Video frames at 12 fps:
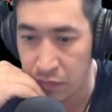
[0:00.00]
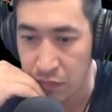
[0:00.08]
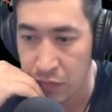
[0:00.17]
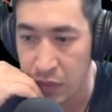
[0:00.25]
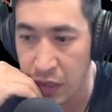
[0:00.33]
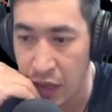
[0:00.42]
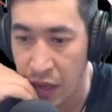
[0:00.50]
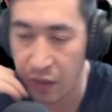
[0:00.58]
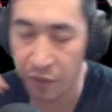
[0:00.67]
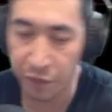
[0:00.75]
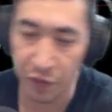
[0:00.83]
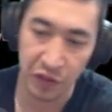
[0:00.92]
Yeah,
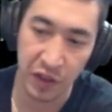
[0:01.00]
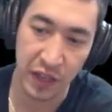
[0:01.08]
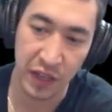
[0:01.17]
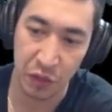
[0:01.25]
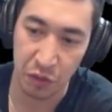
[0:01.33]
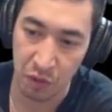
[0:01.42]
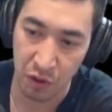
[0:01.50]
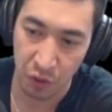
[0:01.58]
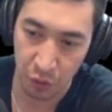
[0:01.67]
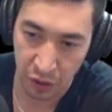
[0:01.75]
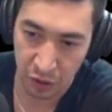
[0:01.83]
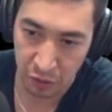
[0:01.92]
if this can get through
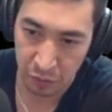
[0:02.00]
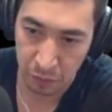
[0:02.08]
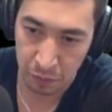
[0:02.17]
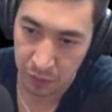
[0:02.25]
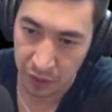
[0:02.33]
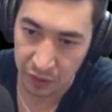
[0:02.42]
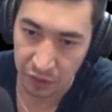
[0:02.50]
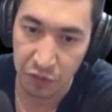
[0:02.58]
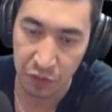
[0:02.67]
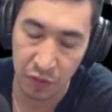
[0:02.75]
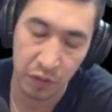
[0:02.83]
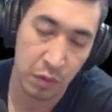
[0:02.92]
though, like
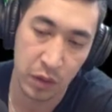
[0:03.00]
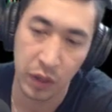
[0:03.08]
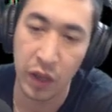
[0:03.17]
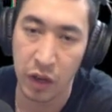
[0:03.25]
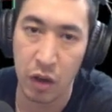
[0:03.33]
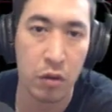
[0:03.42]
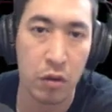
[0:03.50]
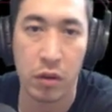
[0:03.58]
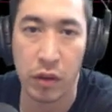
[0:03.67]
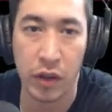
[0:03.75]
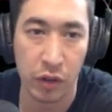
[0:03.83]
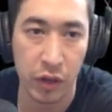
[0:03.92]
this one can go,
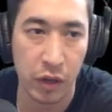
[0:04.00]
it'll go.